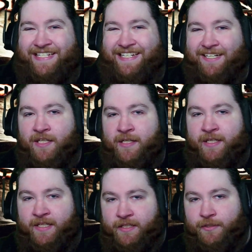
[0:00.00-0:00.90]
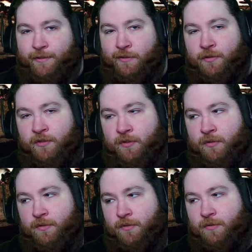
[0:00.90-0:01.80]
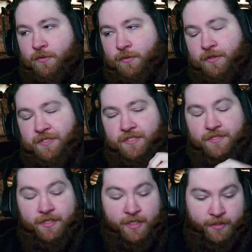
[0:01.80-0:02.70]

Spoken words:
Silent Hill Origins.